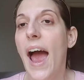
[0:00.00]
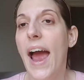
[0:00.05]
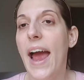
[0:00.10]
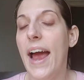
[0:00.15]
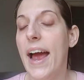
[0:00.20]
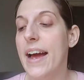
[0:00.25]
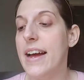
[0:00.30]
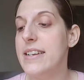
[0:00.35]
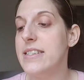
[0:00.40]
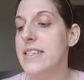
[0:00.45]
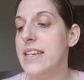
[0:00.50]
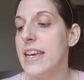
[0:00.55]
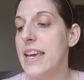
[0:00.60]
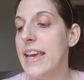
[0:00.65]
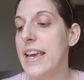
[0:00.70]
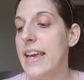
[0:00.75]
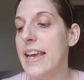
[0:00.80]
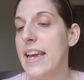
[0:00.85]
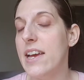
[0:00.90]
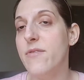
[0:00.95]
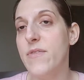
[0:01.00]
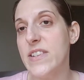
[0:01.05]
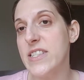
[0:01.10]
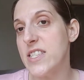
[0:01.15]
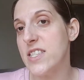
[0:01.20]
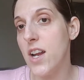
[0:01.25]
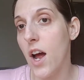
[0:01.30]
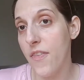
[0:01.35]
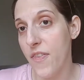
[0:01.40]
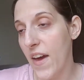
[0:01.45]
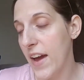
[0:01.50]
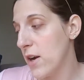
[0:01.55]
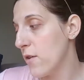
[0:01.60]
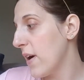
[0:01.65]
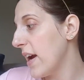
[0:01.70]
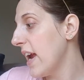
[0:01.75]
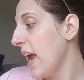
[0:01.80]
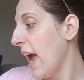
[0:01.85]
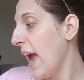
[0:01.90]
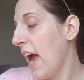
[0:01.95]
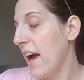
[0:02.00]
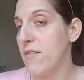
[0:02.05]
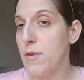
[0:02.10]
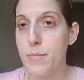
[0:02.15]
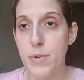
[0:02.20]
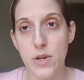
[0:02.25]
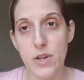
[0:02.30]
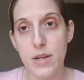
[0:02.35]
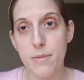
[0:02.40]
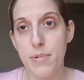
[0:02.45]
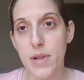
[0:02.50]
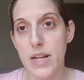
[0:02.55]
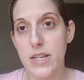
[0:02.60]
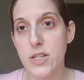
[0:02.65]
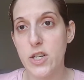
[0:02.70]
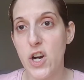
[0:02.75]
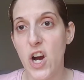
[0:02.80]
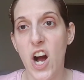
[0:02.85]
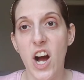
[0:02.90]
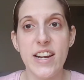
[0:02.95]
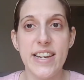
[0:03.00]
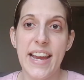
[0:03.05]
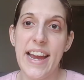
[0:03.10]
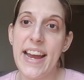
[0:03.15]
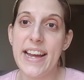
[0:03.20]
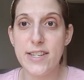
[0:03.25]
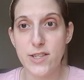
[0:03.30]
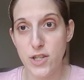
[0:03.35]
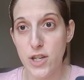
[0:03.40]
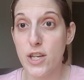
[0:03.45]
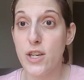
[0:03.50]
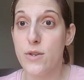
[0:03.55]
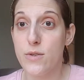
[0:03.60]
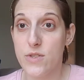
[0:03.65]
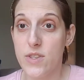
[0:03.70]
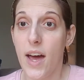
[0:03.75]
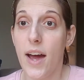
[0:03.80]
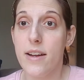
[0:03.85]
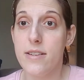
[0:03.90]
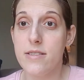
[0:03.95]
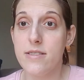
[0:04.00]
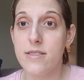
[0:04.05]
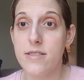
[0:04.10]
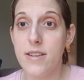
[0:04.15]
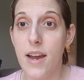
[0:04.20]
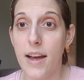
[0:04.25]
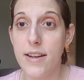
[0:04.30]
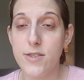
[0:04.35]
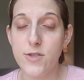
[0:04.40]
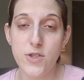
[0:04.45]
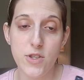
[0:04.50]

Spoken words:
And if it's not that great, I have a beauty blender on hand to use that instead.